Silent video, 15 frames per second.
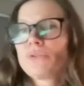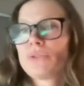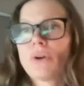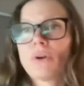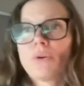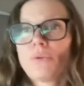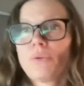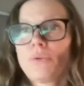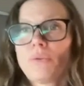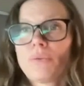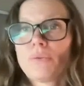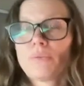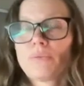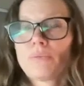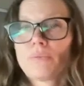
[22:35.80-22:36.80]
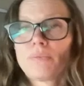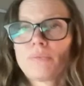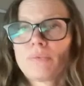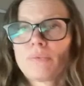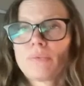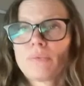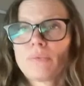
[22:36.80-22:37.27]
is also
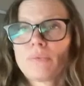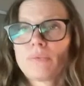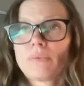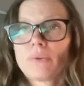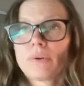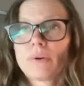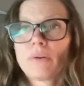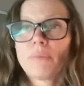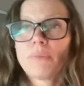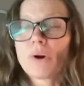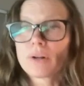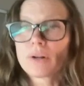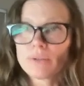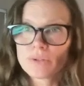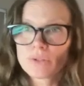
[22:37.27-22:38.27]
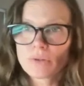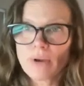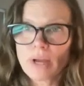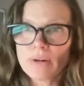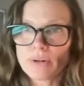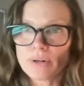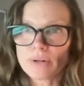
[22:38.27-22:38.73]
a part
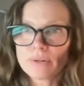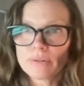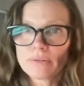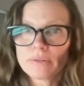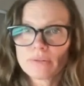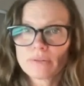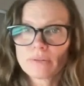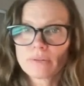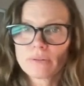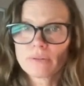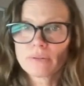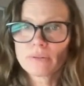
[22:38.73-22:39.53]
of the surrender.